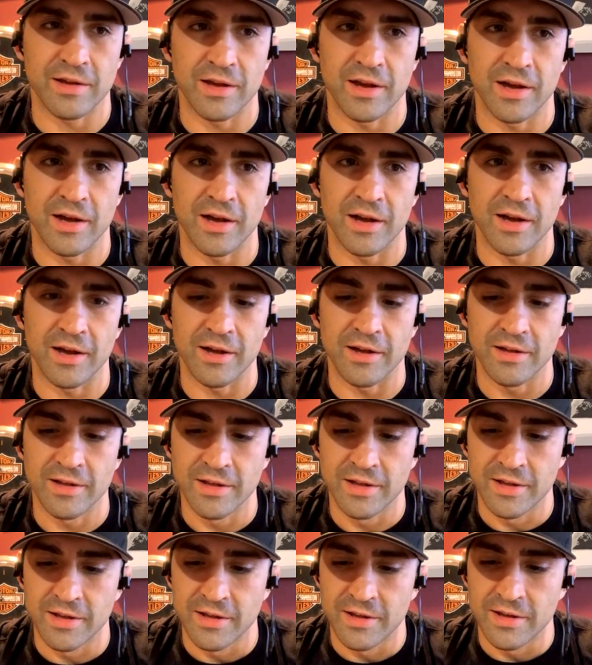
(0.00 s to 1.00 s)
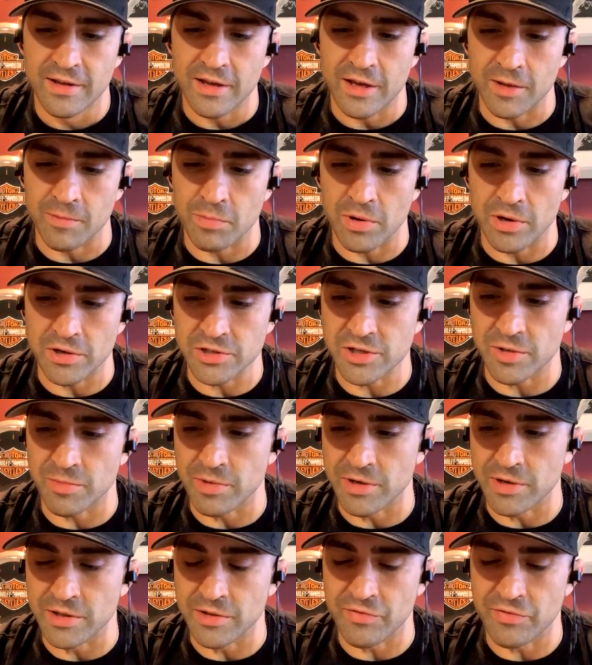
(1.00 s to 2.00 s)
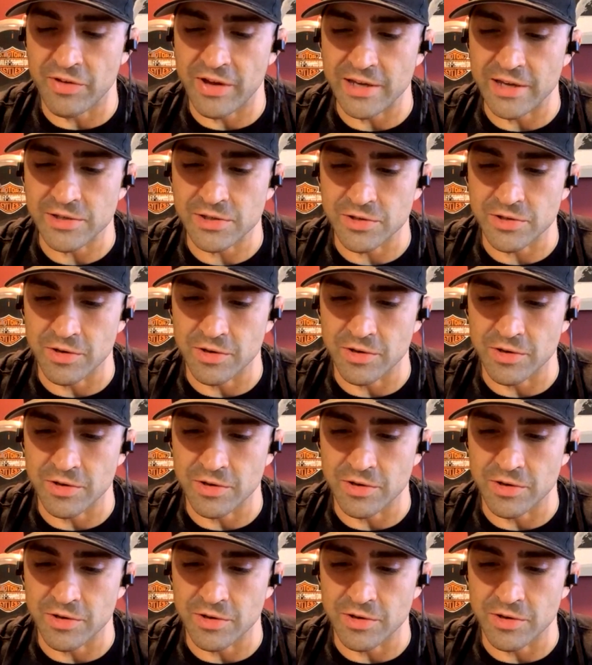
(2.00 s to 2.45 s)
and punch someone in the face.